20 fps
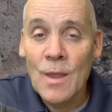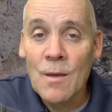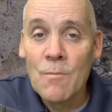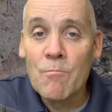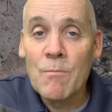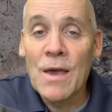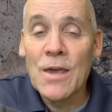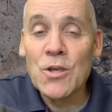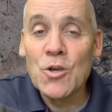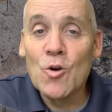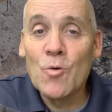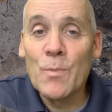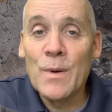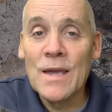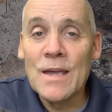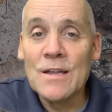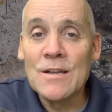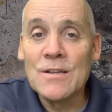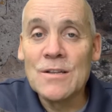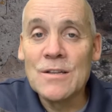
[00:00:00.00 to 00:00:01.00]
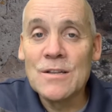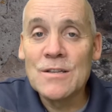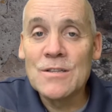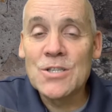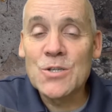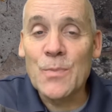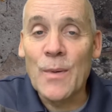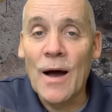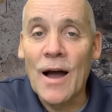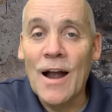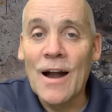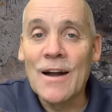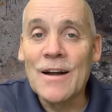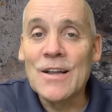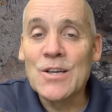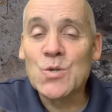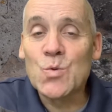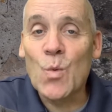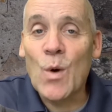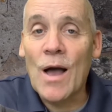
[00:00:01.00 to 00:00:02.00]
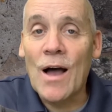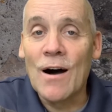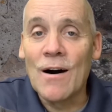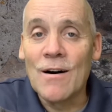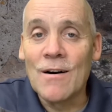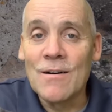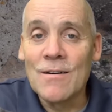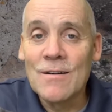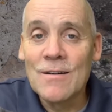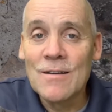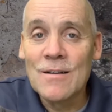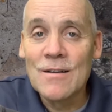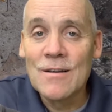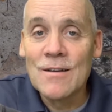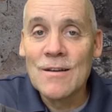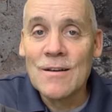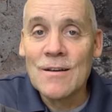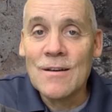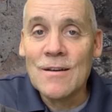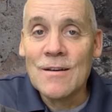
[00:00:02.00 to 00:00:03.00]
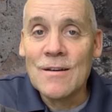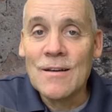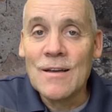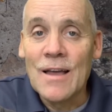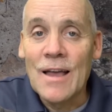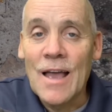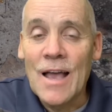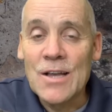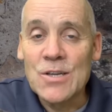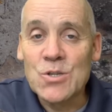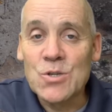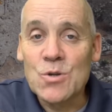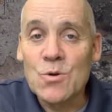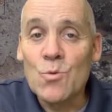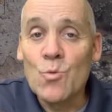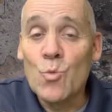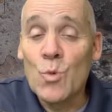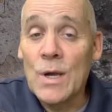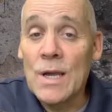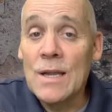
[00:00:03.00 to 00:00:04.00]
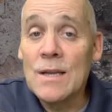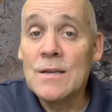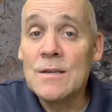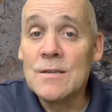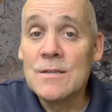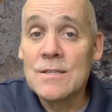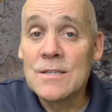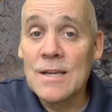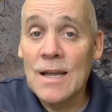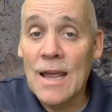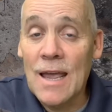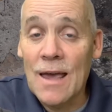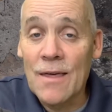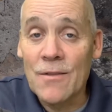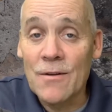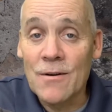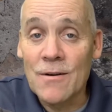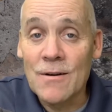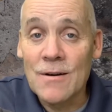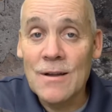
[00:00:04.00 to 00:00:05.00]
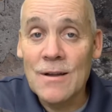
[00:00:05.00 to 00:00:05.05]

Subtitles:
May you be inspired as well as we together